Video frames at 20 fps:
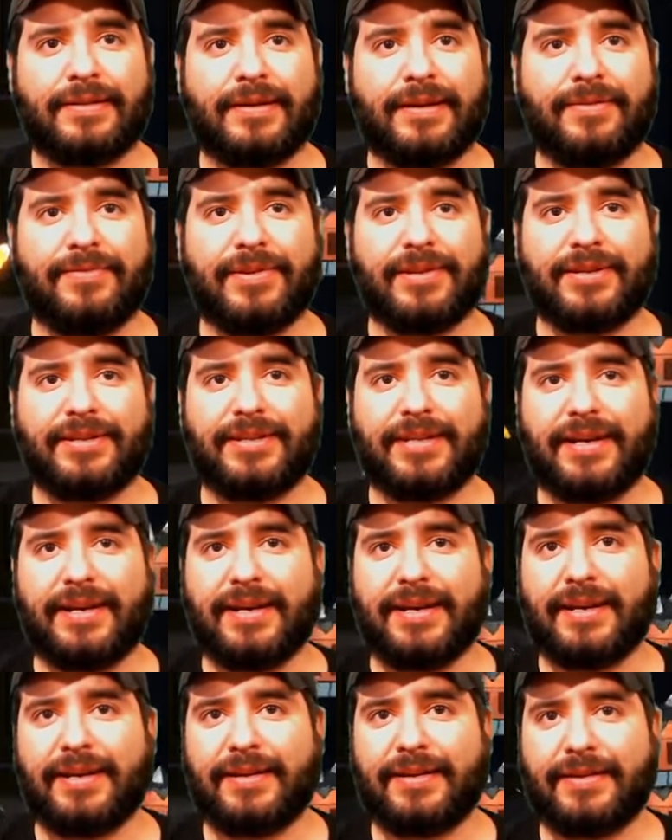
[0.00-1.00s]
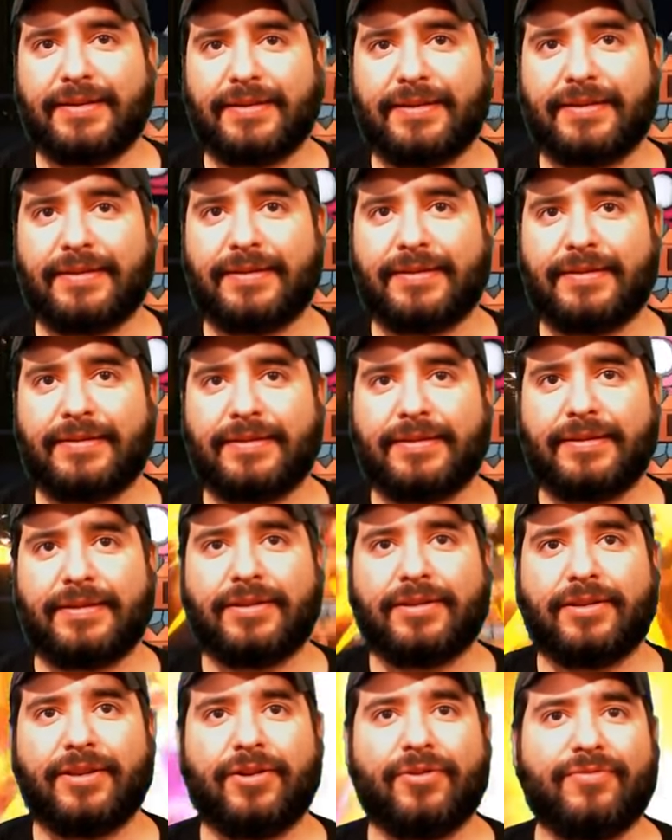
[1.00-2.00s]
I'm gonna die.
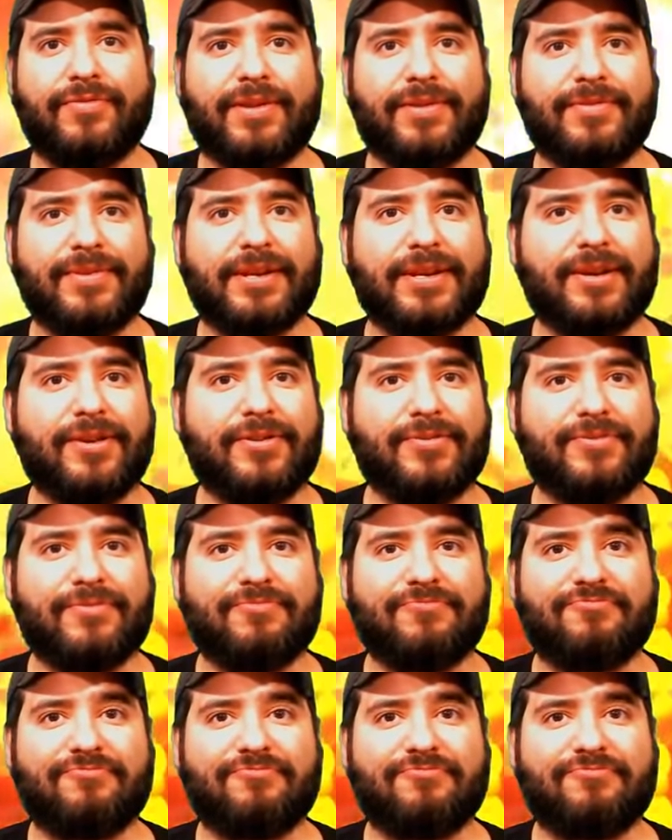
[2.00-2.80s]
Oh, there we go.